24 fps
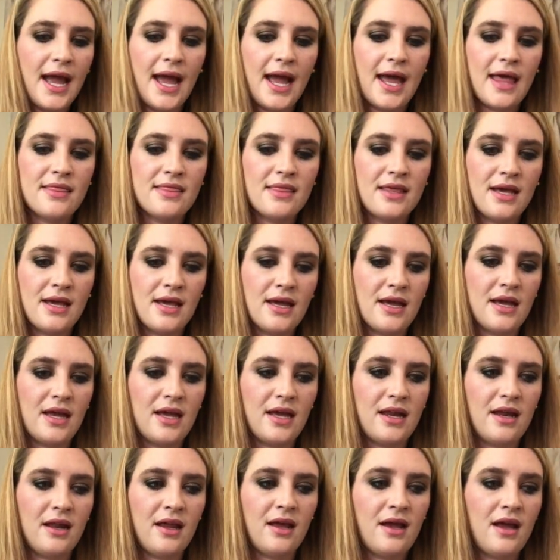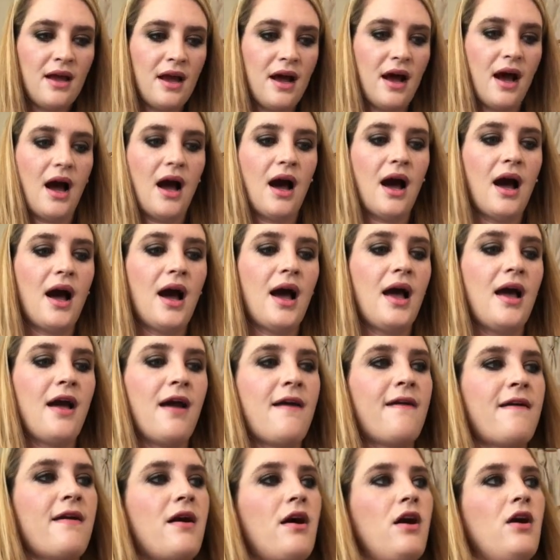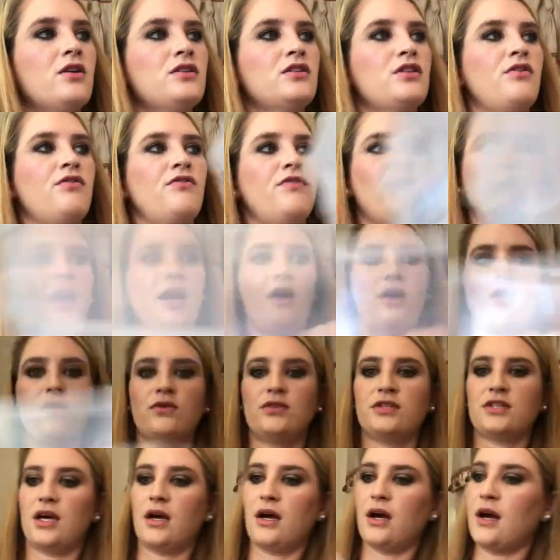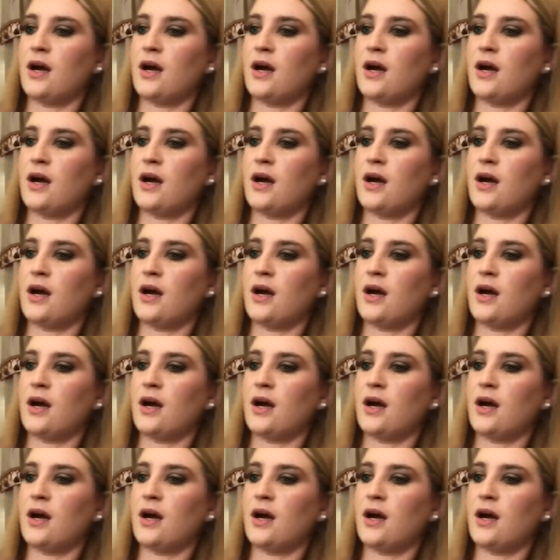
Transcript: and then I also found